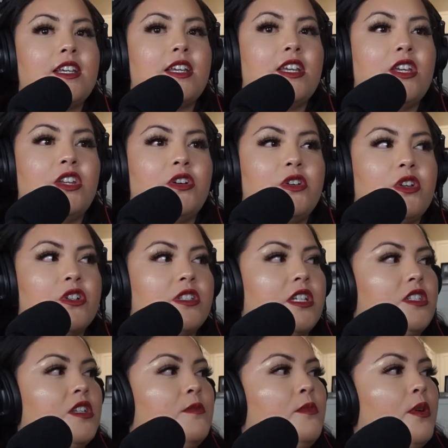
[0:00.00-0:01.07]
you're
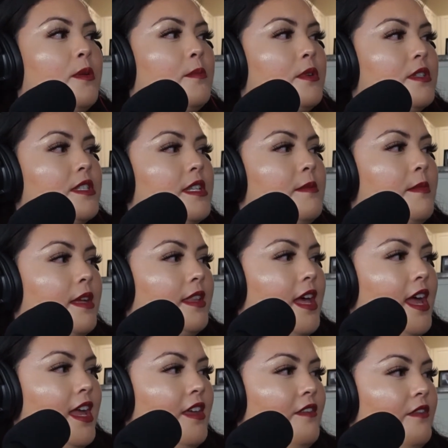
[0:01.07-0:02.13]
such an important person in my
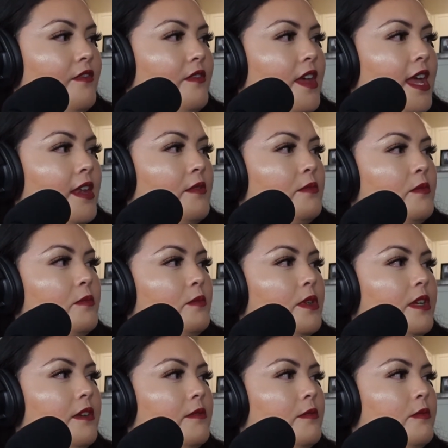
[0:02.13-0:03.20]
life. And
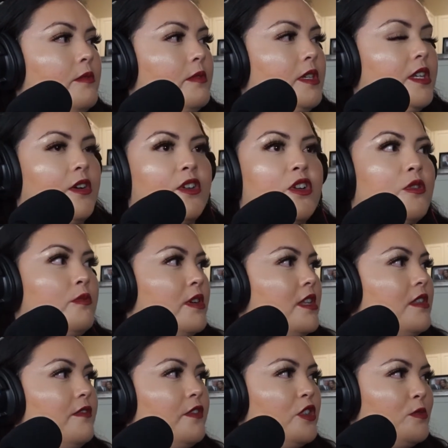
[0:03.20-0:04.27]
you're one
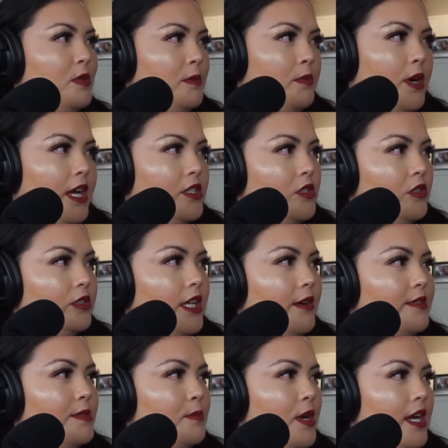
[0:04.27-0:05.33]
of the first people I told I
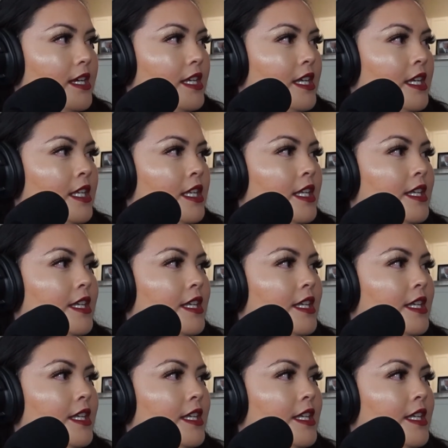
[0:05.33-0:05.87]
was pregnant.